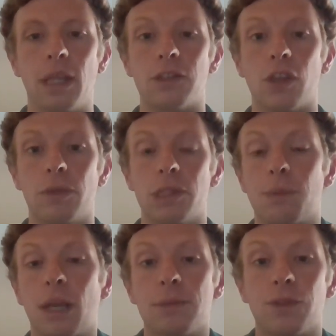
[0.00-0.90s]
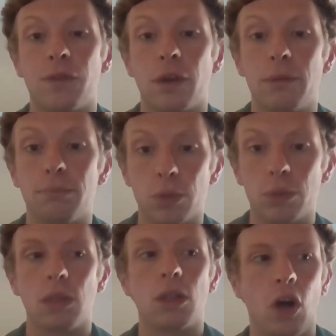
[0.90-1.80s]
And so this becomes a very
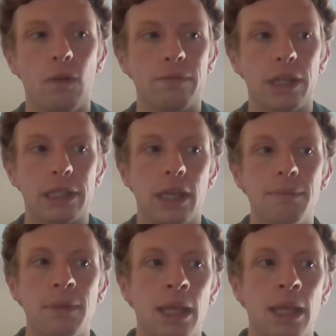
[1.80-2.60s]
brutal conflict.